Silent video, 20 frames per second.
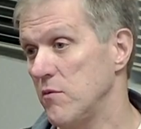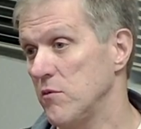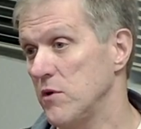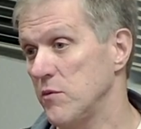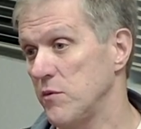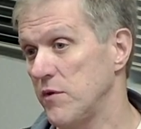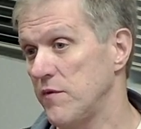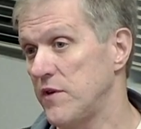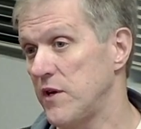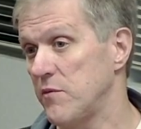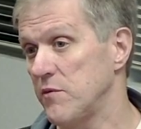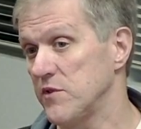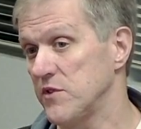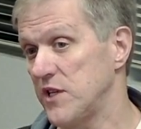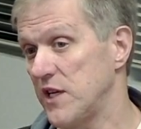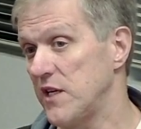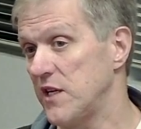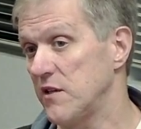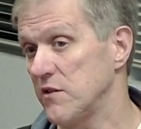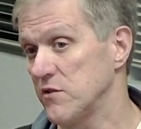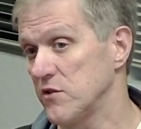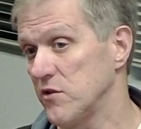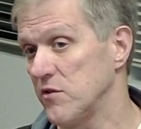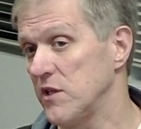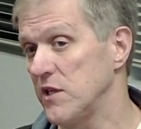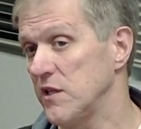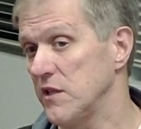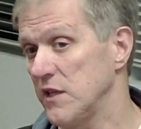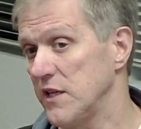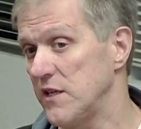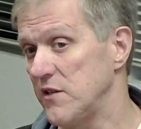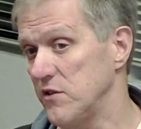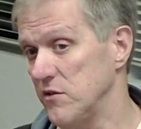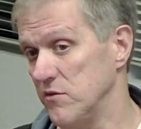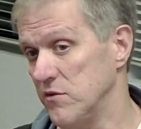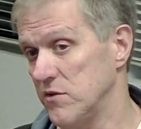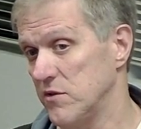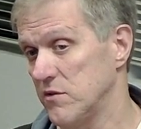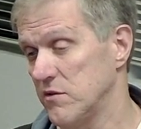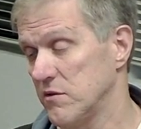what we've done with zoning and land
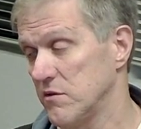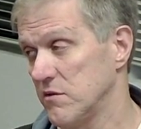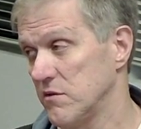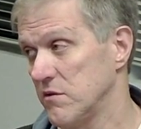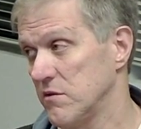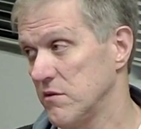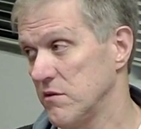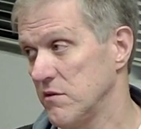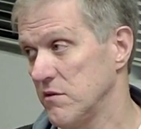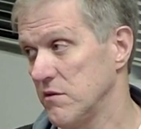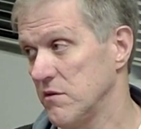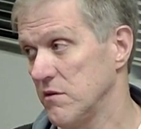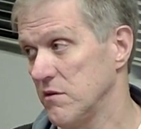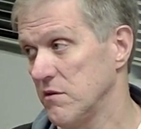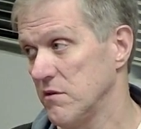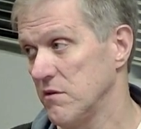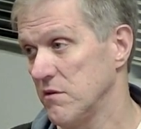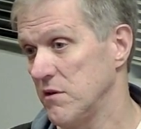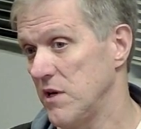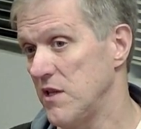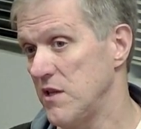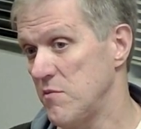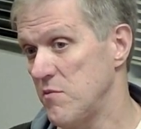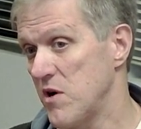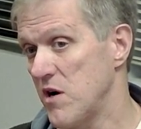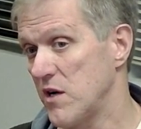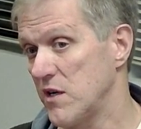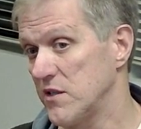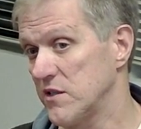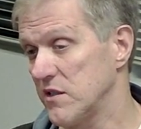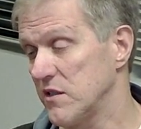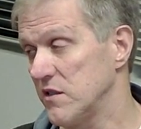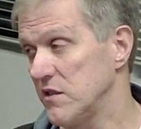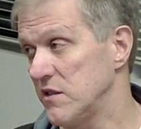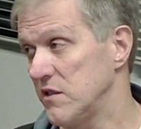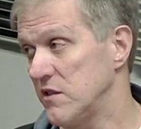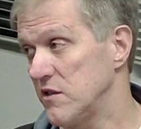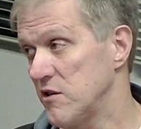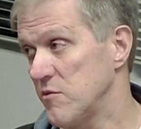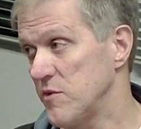use. And the market's going
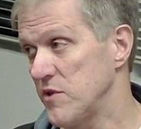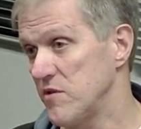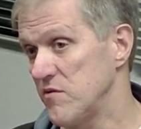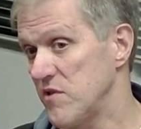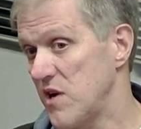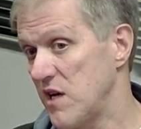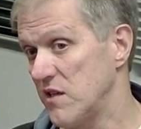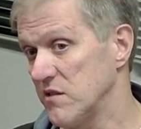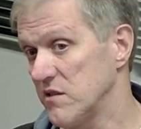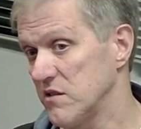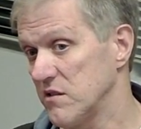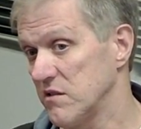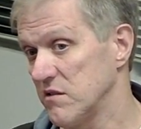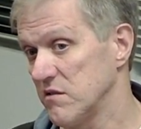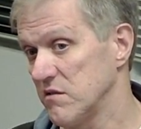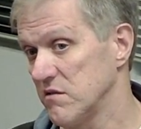to determine the rest.